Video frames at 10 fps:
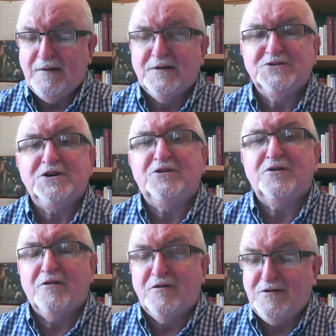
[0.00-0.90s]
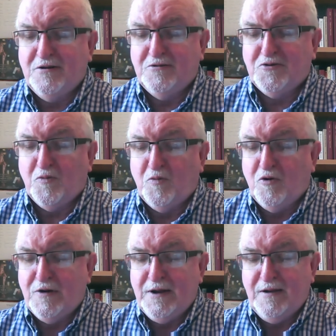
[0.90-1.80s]
She turned
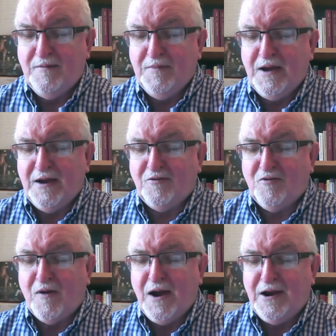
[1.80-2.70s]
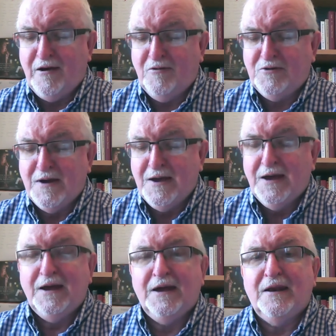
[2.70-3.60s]
toward him and cried out
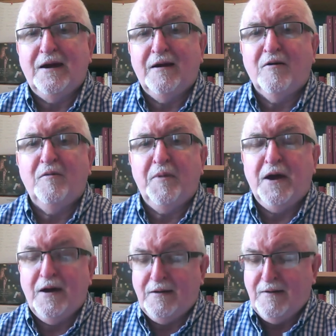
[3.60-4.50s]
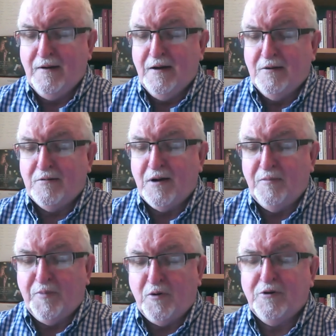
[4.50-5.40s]
in Aramaic,
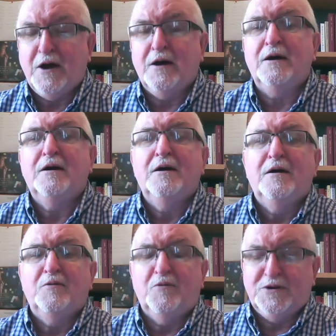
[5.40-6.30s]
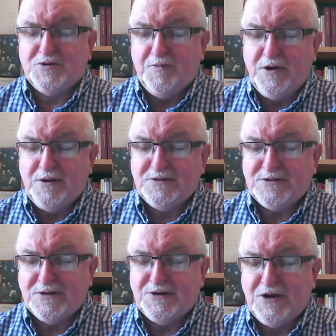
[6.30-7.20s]
Rabboni, which
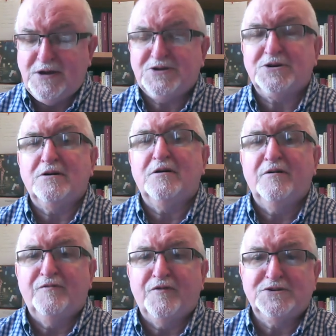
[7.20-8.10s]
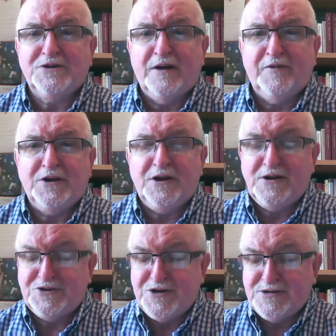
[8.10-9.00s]
means teacher. Verse
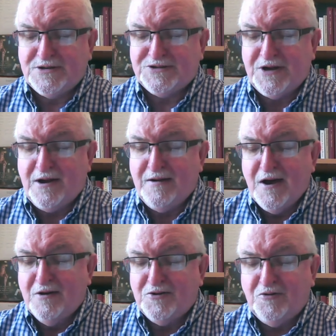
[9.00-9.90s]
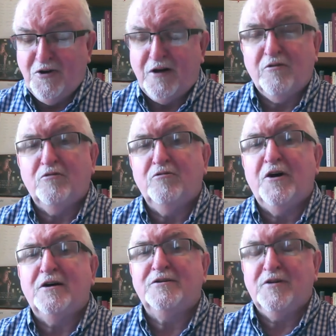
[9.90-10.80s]
17, Jesus said, Do not hold
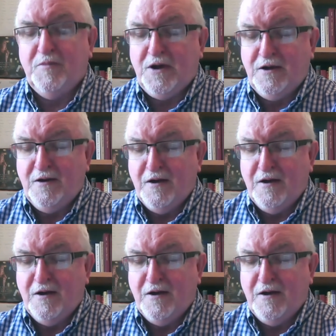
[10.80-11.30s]
on to me,